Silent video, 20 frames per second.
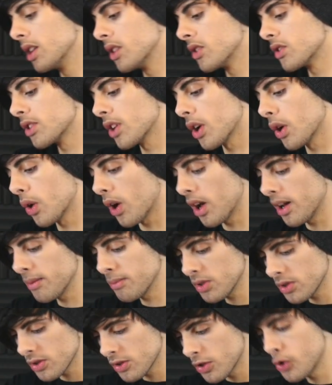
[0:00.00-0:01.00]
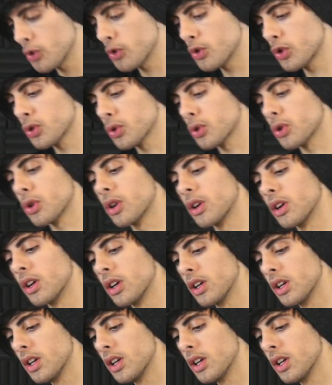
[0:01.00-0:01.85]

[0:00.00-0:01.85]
So I'm not too sure